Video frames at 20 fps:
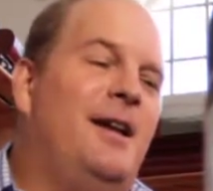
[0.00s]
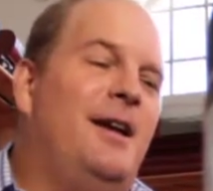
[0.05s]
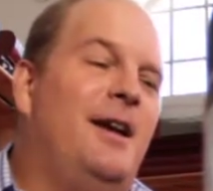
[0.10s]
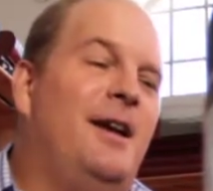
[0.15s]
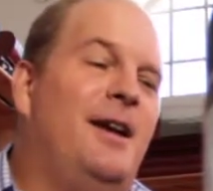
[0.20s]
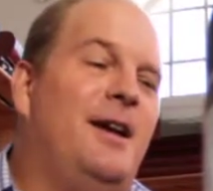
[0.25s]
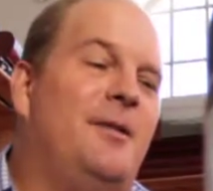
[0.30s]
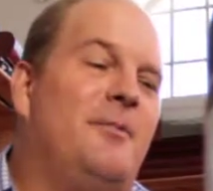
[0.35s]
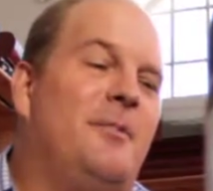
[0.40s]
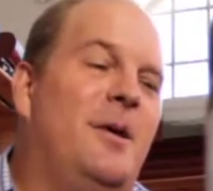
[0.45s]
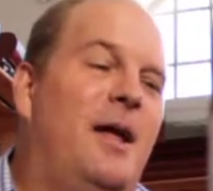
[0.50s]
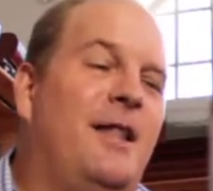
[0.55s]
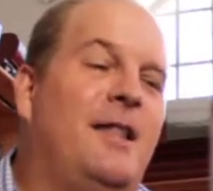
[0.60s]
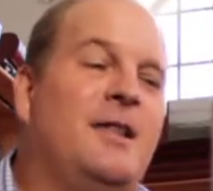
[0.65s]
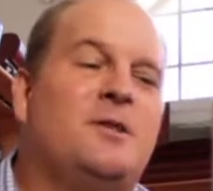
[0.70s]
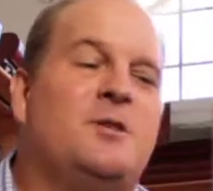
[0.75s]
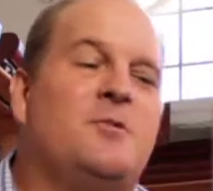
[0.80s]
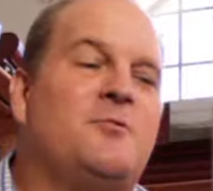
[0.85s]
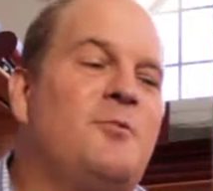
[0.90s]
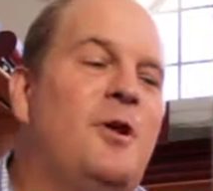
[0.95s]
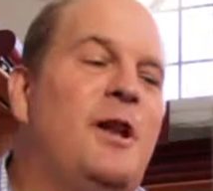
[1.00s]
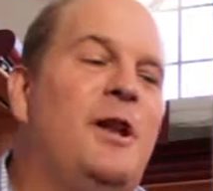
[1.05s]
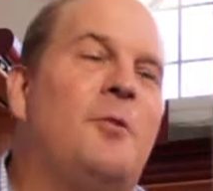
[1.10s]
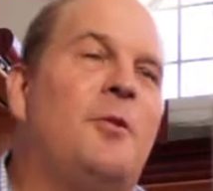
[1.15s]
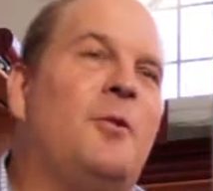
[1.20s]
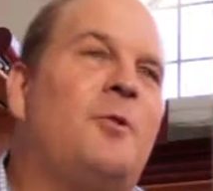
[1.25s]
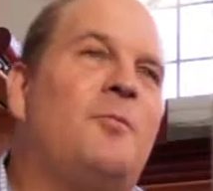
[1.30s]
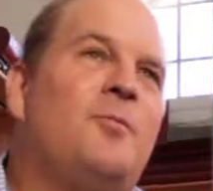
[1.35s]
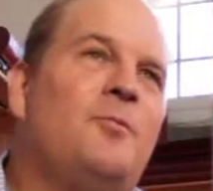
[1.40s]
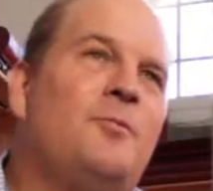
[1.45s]
And this really
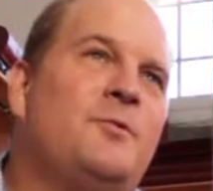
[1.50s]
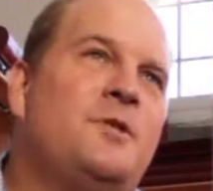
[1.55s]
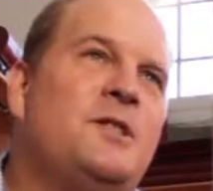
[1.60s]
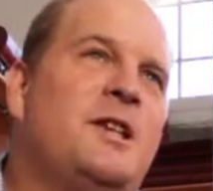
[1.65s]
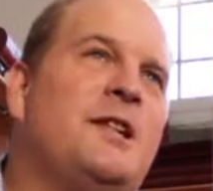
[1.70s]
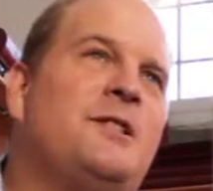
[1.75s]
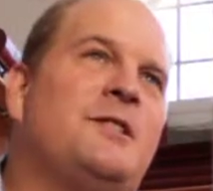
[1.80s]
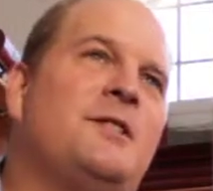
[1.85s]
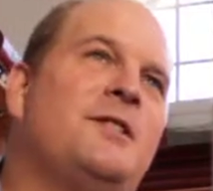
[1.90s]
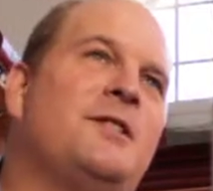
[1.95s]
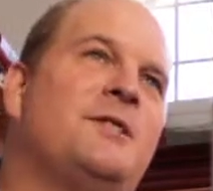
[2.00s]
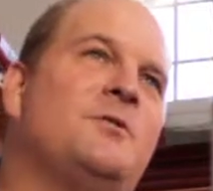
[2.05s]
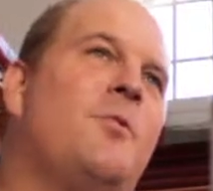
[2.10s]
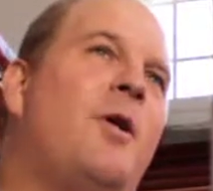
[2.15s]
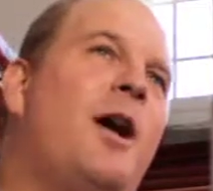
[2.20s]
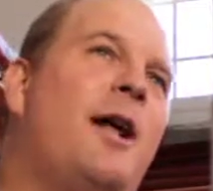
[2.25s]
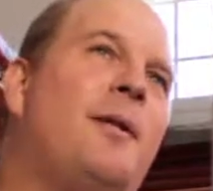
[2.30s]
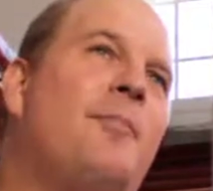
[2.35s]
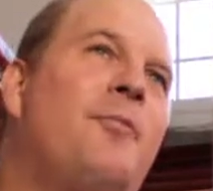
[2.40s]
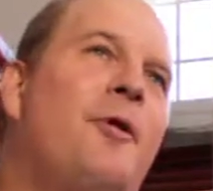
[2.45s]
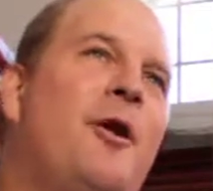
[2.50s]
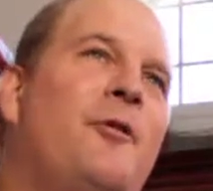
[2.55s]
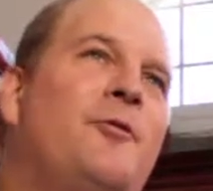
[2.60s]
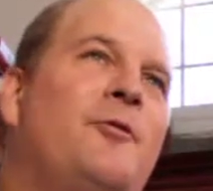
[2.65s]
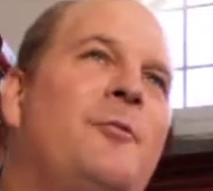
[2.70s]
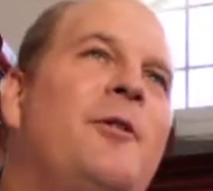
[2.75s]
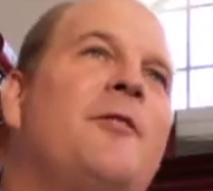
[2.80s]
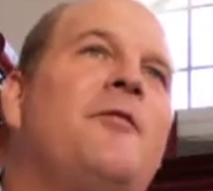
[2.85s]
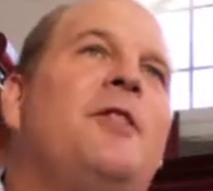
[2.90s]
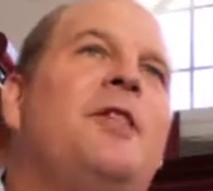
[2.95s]
what sets this wine apart
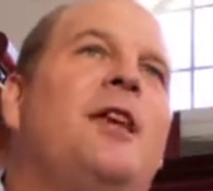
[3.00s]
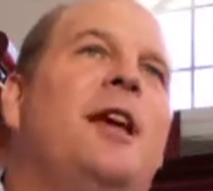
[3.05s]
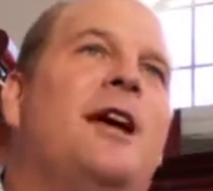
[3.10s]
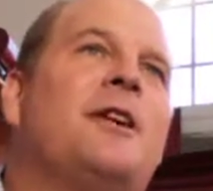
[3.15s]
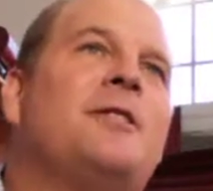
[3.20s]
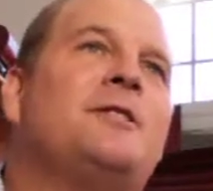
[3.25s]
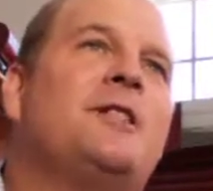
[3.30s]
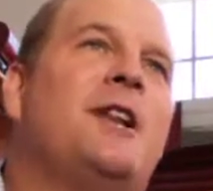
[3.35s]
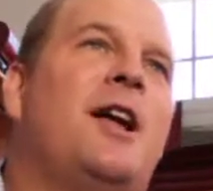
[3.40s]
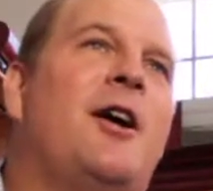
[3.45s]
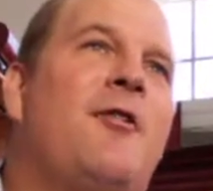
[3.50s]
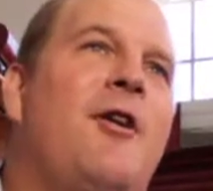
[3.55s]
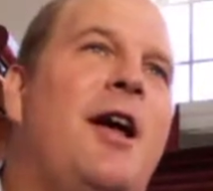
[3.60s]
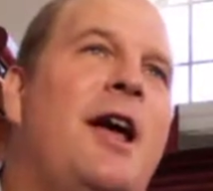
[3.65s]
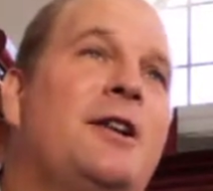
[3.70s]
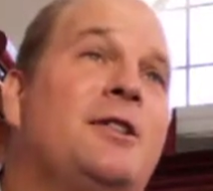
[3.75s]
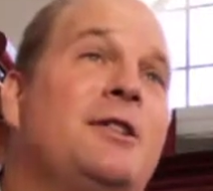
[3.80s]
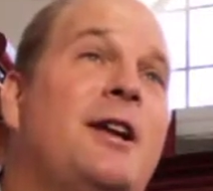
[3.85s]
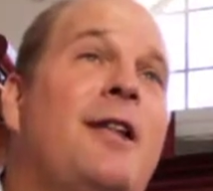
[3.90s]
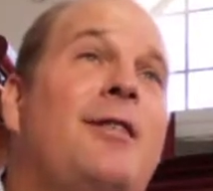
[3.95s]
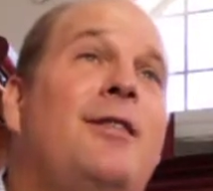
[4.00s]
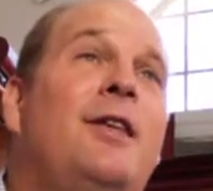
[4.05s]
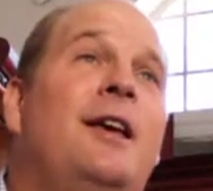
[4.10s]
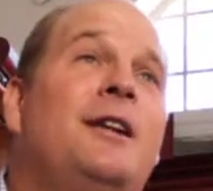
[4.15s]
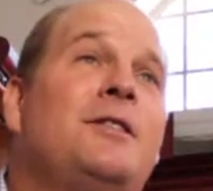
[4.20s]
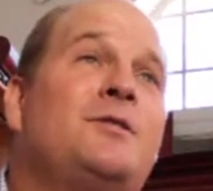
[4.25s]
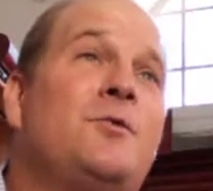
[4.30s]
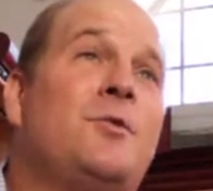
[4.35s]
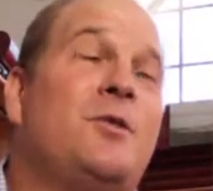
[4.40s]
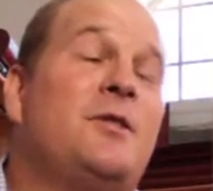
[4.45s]
from everything else in our range, and I think
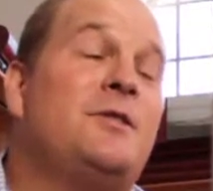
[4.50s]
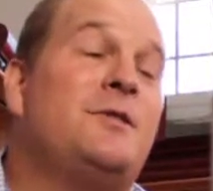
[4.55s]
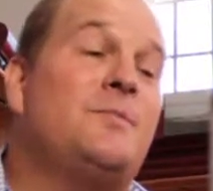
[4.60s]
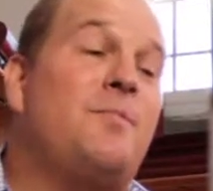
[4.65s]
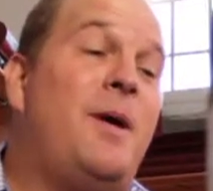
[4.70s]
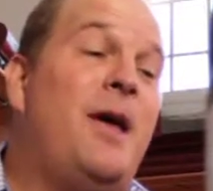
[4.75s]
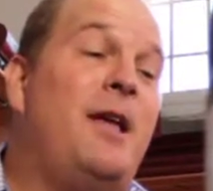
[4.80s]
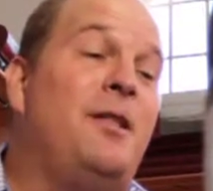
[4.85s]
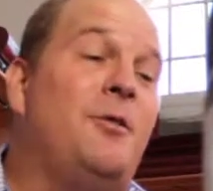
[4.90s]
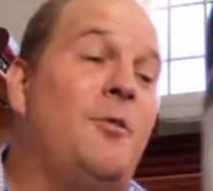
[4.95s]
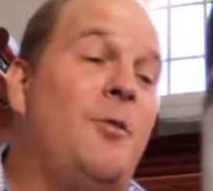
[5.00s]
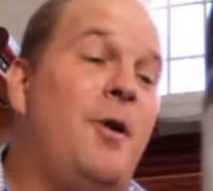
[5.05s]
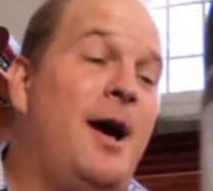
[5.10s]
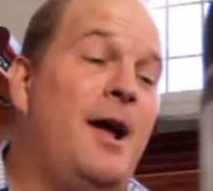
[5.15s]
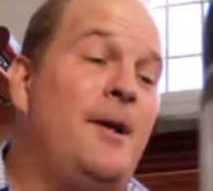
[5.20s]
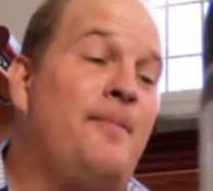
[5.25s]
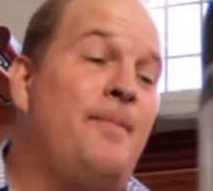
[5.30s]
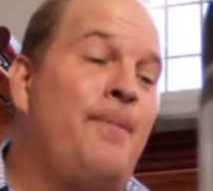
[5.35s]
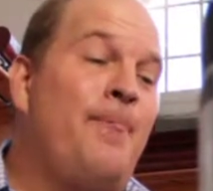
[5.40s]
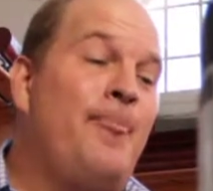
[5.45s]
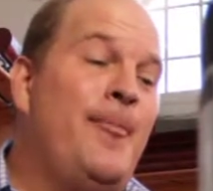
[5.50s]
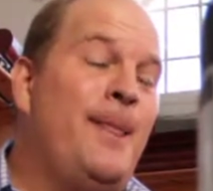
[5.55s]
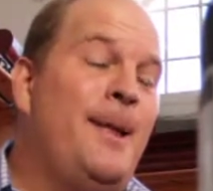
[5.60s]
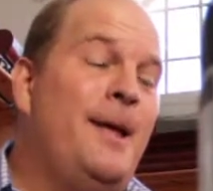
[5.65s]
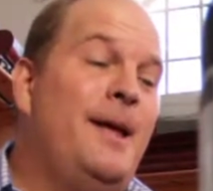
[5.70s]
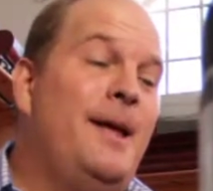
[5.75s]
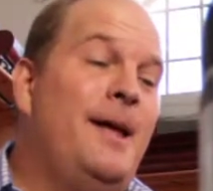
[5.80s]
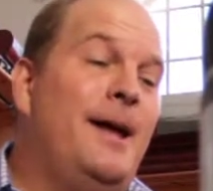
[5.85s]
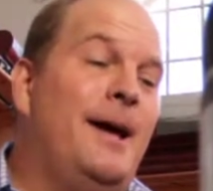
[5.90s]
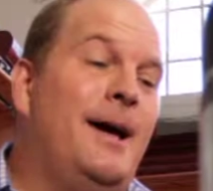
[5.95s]
it's what's made the wine
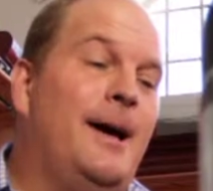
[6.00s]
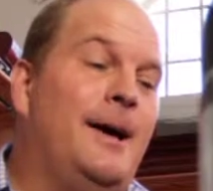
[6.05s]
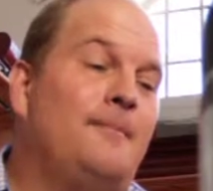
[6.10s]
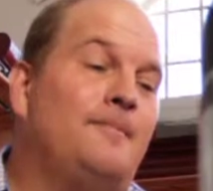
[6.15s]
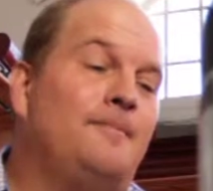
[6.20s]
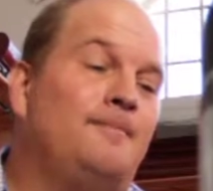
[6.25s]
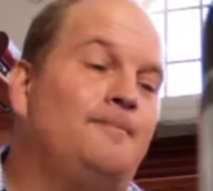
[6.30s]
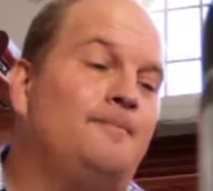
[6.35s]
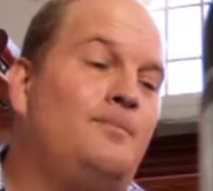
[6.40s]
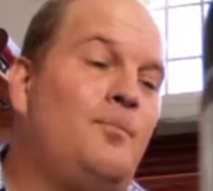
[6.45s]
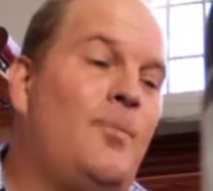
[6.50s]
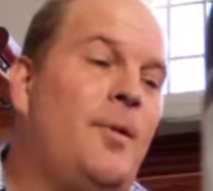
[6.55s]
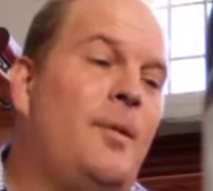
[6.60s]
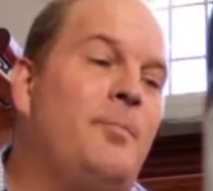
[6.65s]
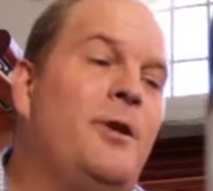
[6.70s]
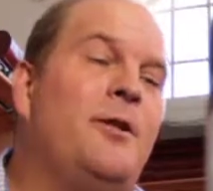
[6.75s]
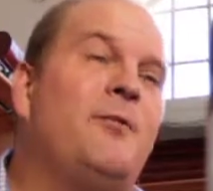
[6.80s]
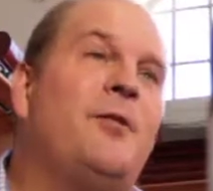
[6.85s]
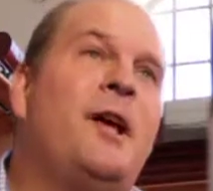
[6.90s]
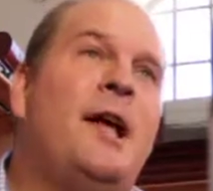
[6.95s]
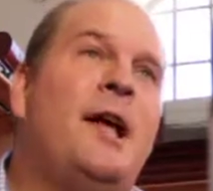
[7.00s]
a bit of a